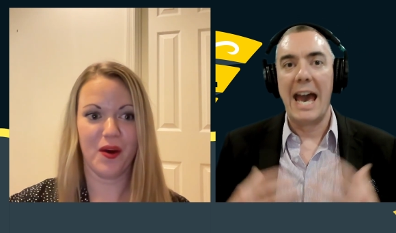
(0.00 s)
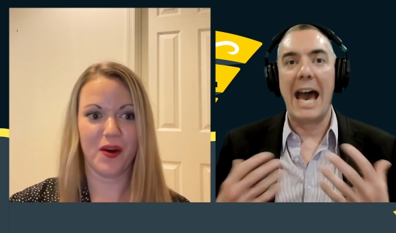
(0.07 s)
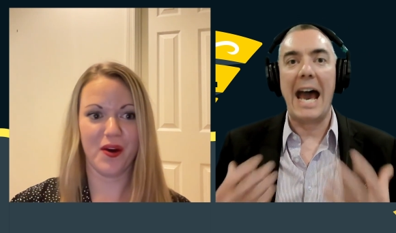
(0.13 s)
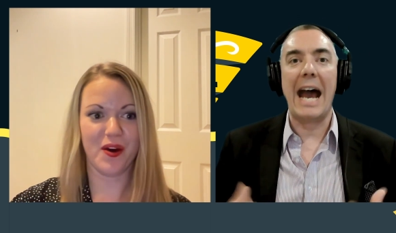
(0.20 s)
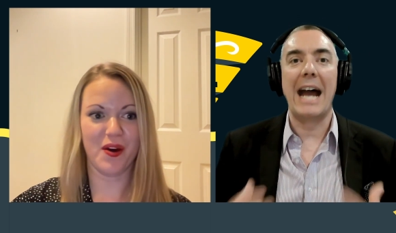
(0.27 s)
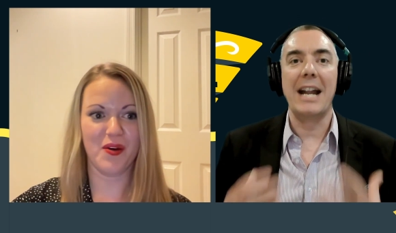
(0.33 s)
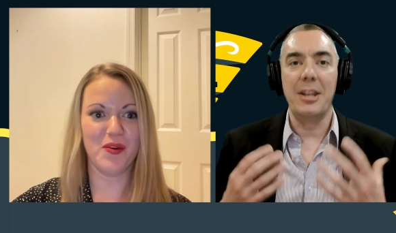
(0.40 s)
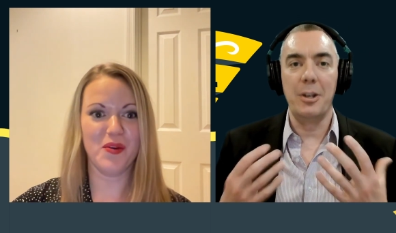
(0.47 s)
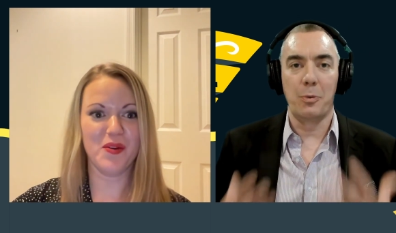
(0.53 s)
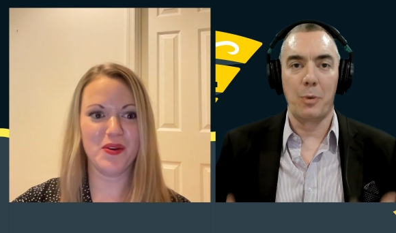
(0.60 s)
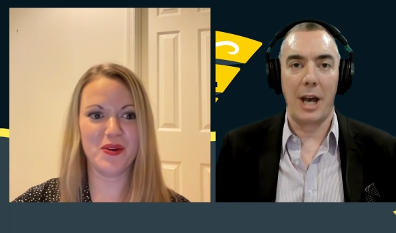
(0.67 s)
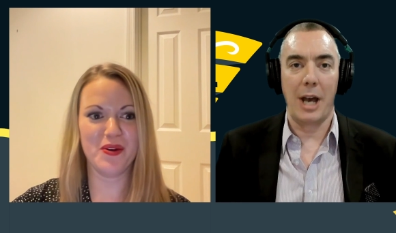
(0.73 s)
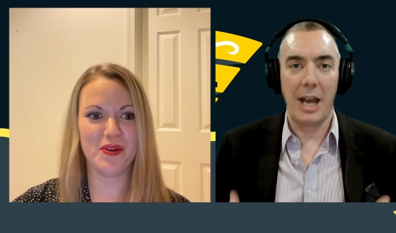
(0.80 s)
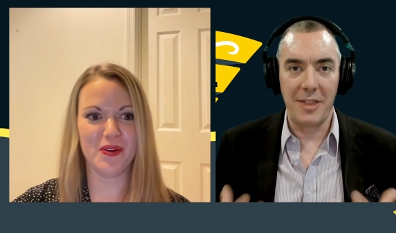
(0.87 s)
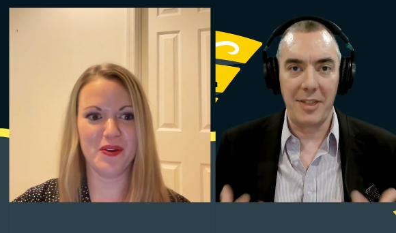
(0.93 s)
Speaker 1: How do you
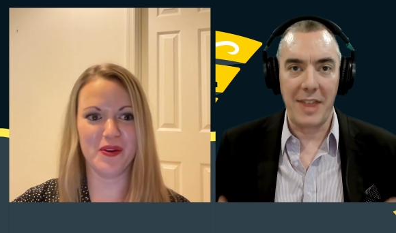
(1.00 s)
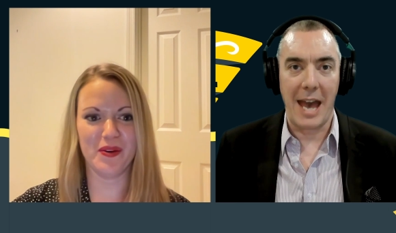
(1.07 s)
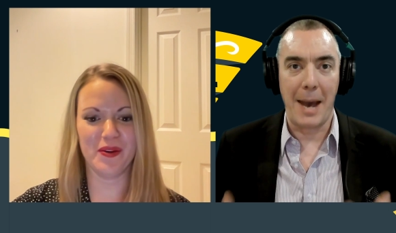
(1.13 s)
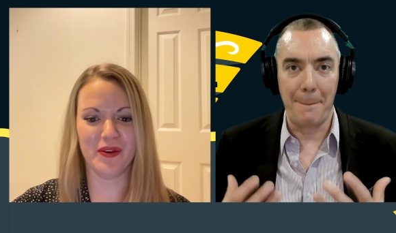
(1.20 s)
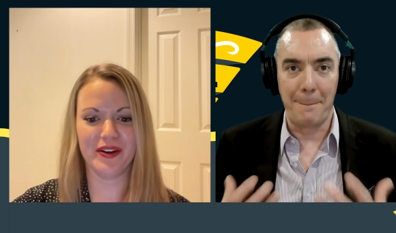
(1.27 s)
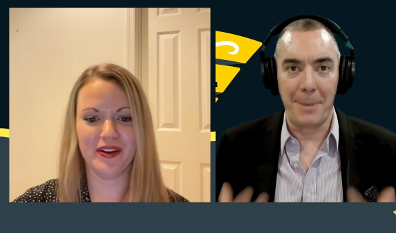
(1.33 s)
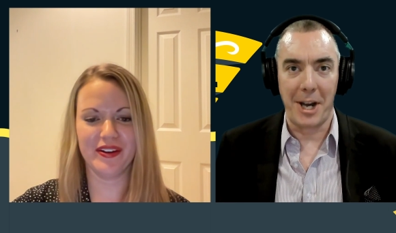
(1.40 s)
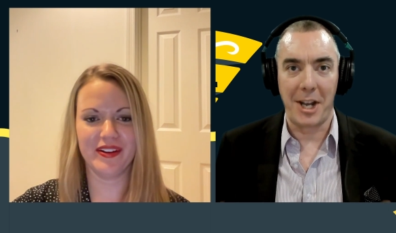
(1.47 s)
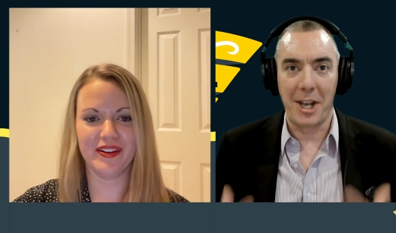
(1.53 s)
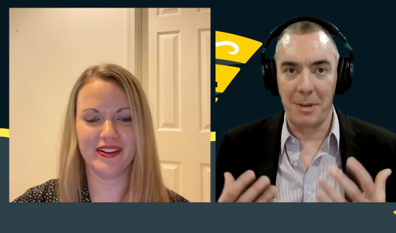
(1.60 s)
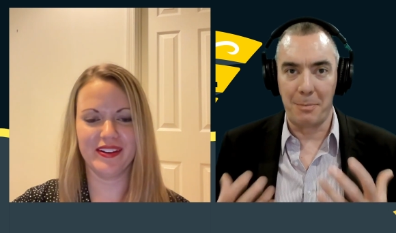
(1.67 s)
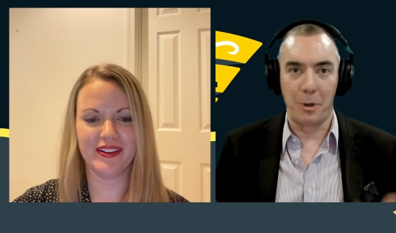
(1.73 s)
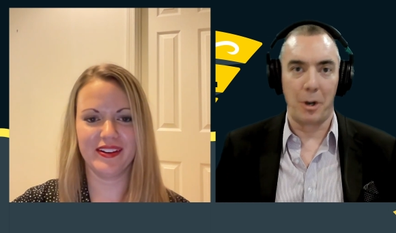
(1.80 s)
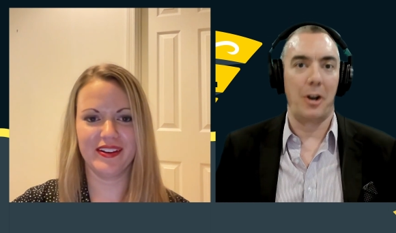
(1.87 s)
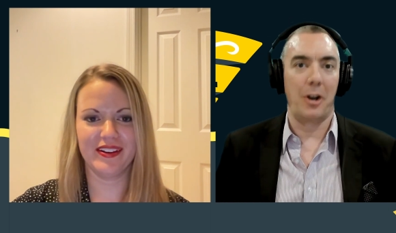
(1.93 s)
ride that buck
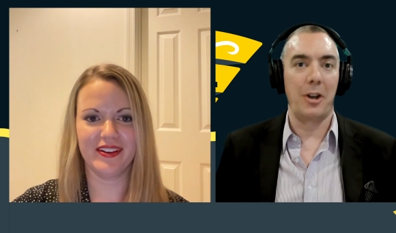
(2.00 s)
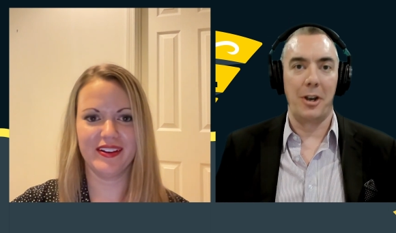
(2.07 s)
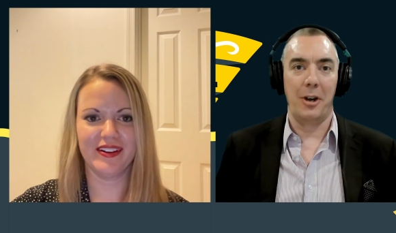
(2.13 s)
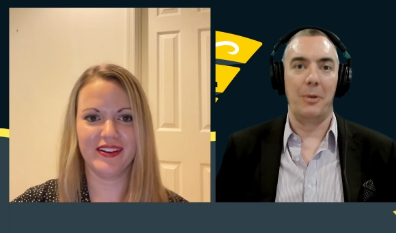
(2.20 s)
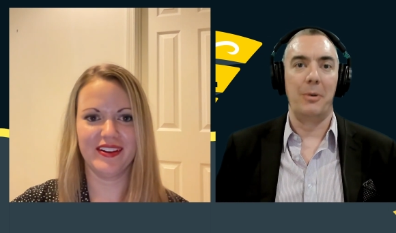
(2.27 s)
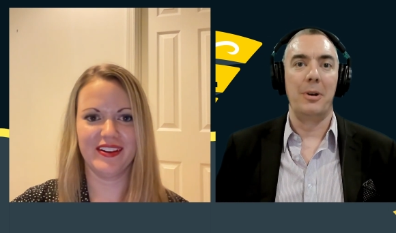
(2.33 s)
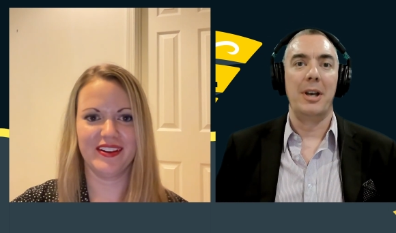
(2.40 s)
and bronco?